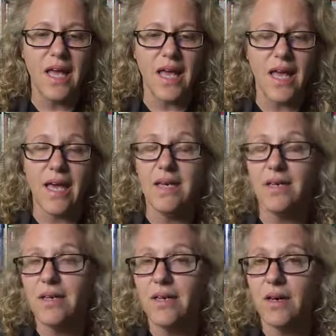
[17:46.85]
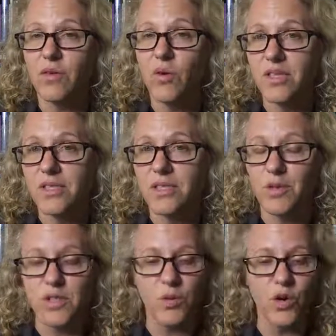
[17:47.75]
And of course, the
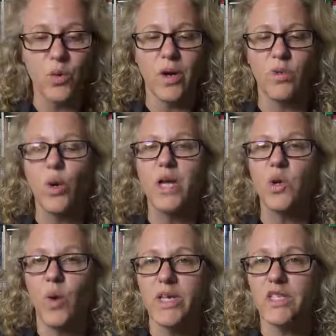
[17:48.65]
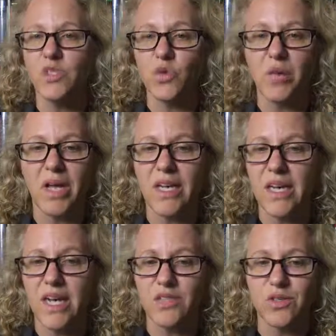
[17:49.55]
most important one, what questions remain
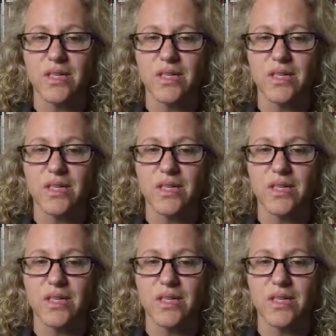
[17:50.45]
unanswered?